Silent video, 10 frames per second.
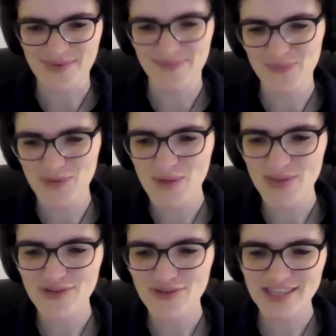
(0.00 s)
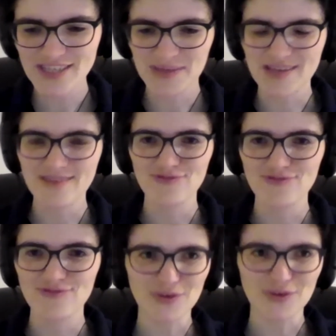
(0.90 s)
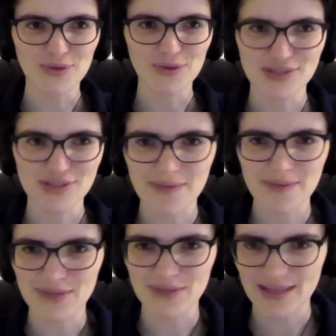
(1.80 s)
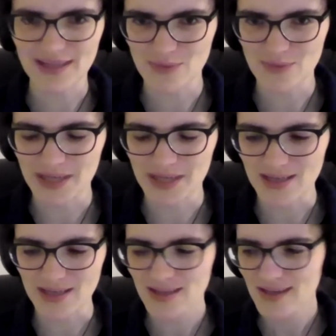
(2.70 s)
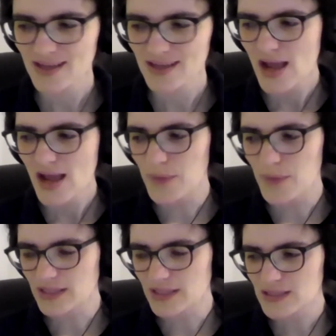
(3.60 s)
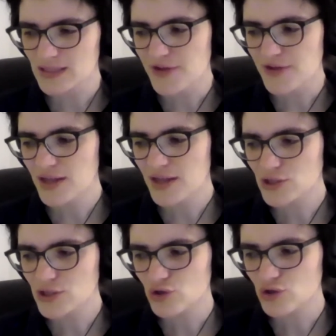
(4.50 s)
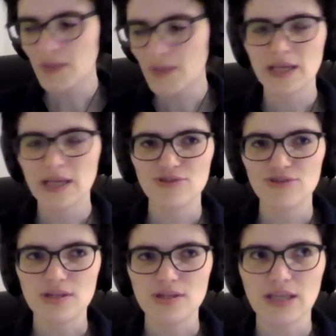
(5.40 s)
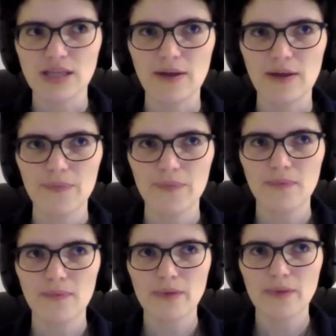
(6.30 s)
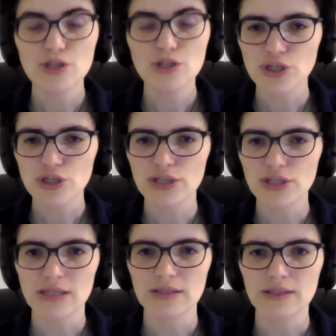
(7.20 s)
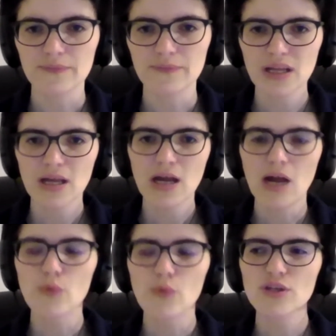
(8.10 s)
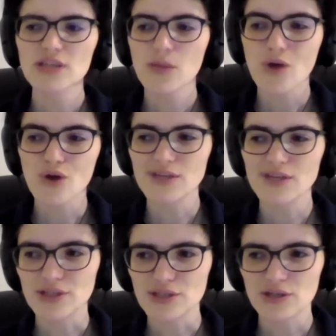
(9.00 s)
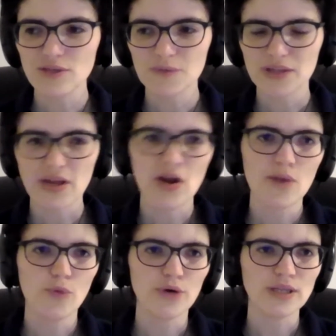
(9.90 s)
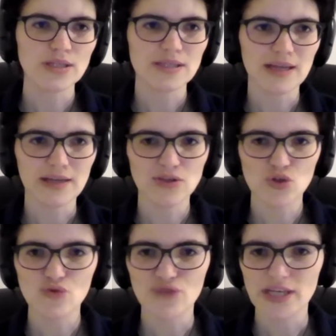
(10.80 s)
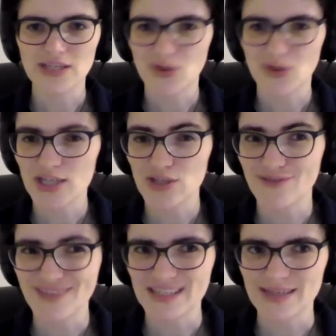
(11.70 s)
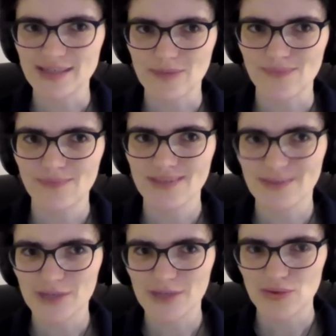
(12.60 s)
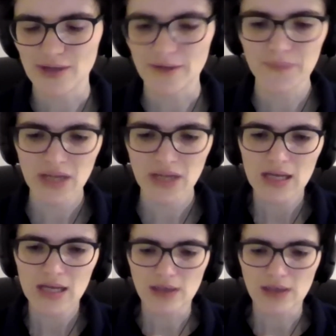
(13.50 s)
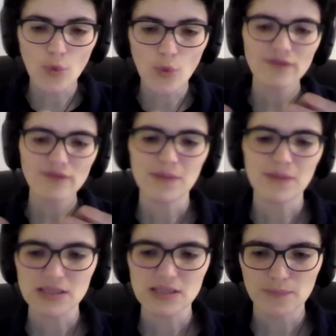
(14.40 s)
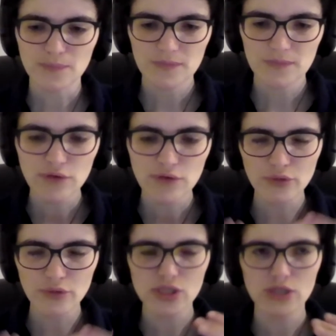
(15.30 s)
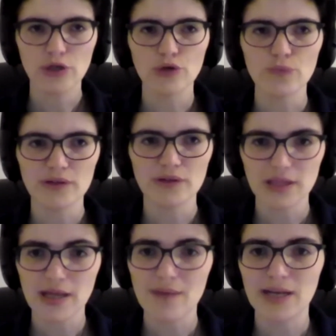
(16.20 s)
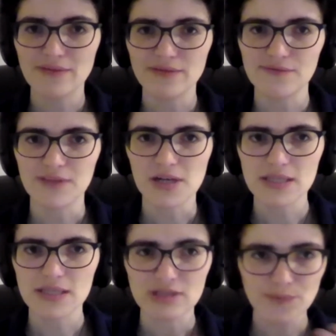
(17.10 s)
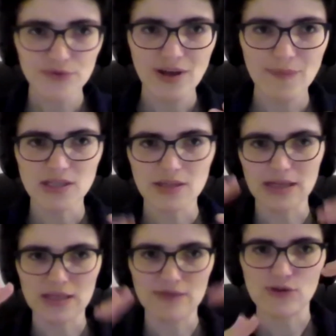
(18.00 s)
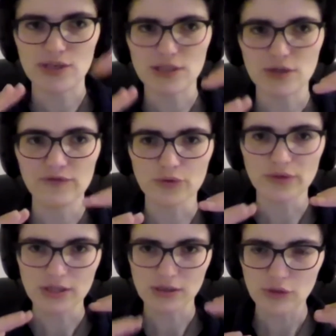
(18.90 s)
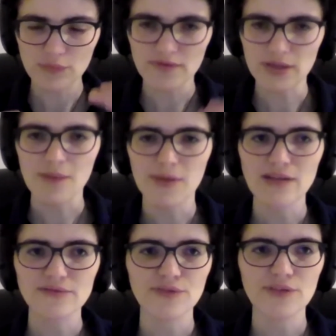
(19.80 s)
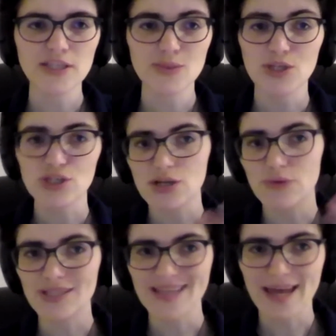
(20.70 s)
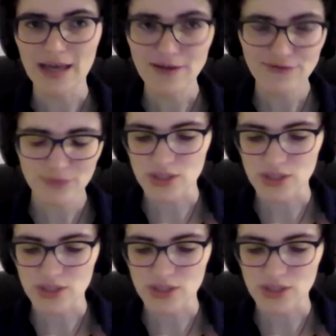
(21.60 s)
we try to be rather cautious about the claim we're making. But I think there's 2 main areas that concern us slightly. I wouldn't say we're overly concerned, but they are points that do raise the question of, is there some issue there? Now, one of them is the overall slope of the Lyman alpha flux. There is a parameter that gives you this overall slope of the Lyman alpha flux, which is known as NF, which